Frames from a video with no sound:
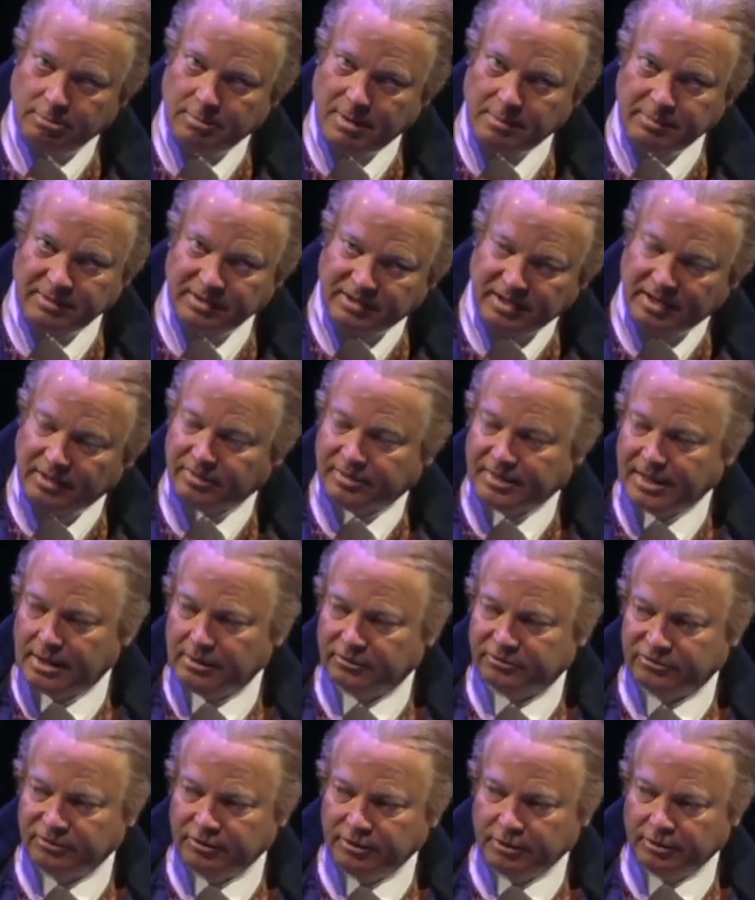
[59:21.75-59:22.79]
maybe
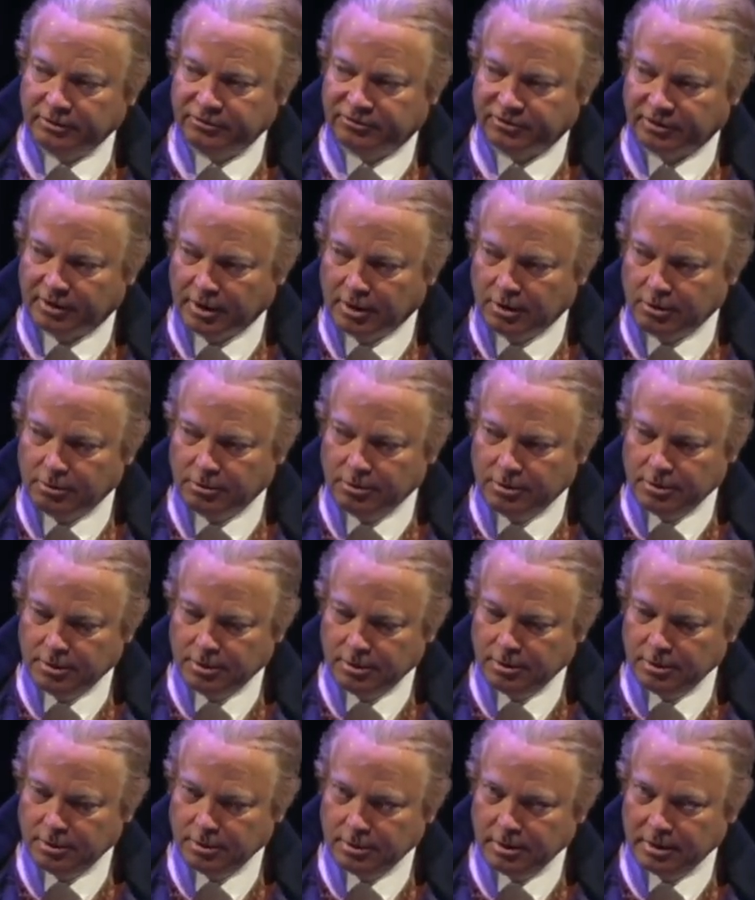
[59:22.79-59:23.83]
10,000 years ago.
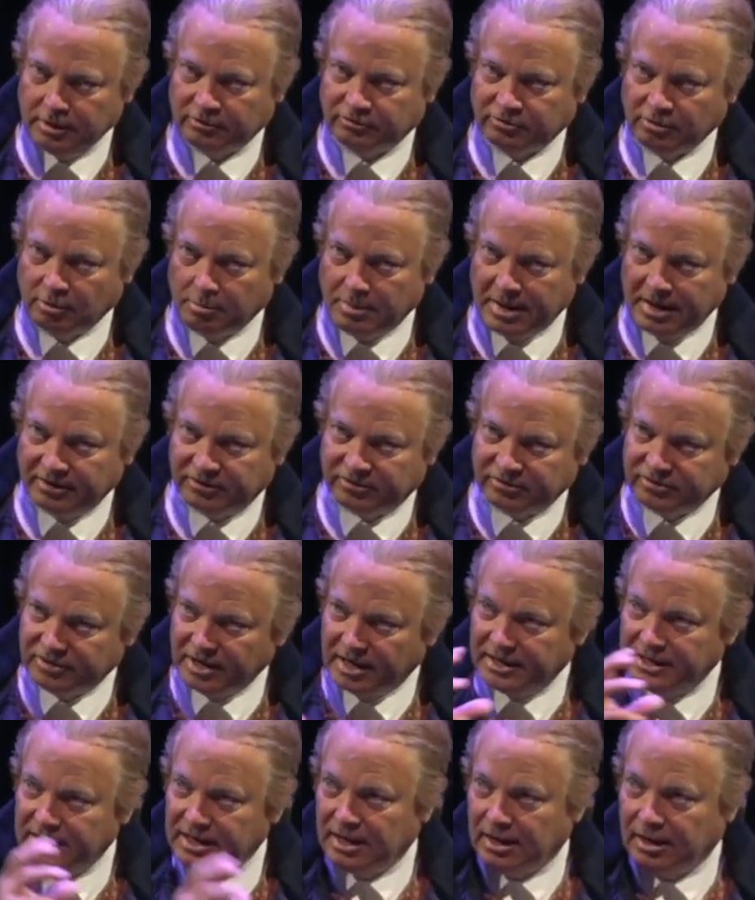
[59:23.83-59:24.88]
And so by
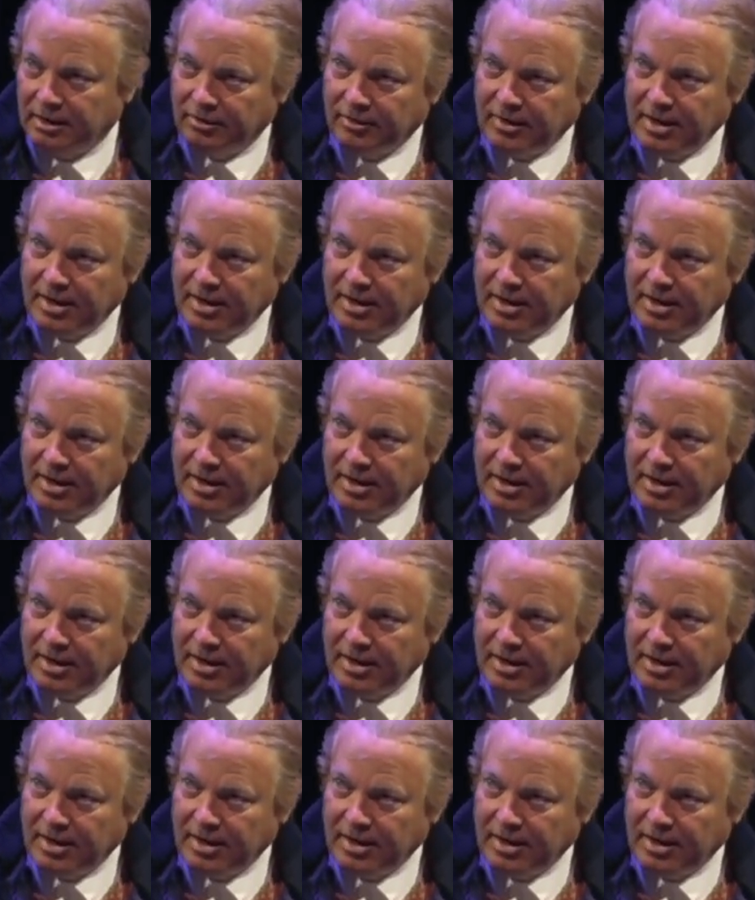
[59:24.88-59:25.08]
studying